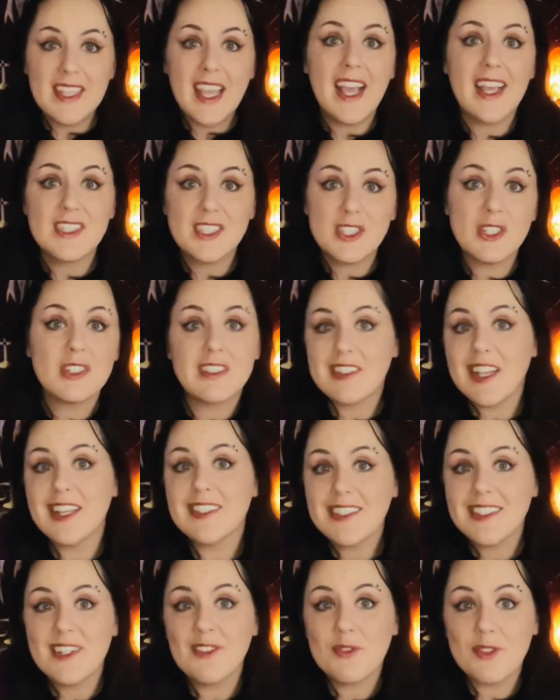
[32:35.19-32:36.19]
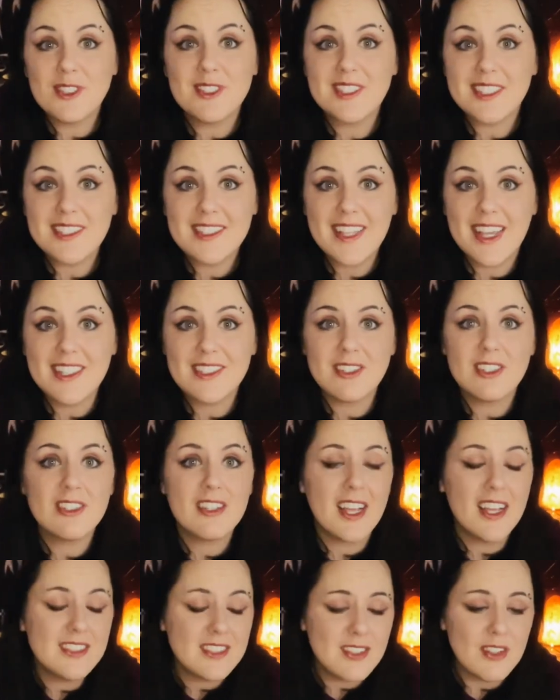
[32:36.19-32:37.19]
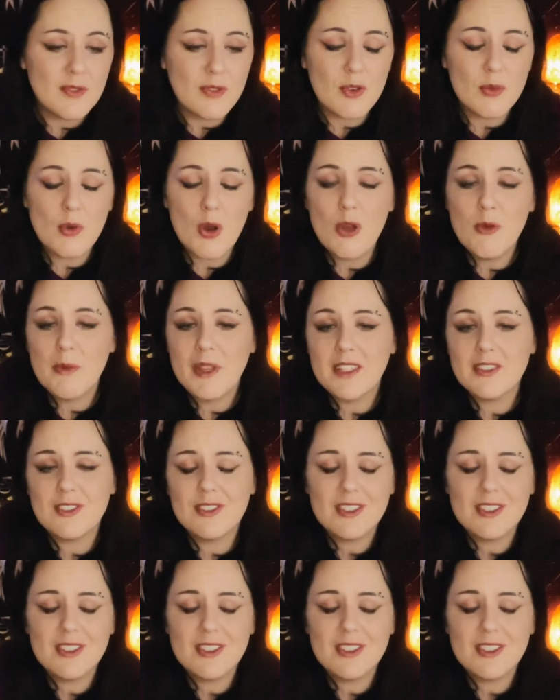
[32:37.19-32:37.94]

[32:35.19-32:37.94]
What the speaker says: Yes, you're destined for success. You're destined for romance.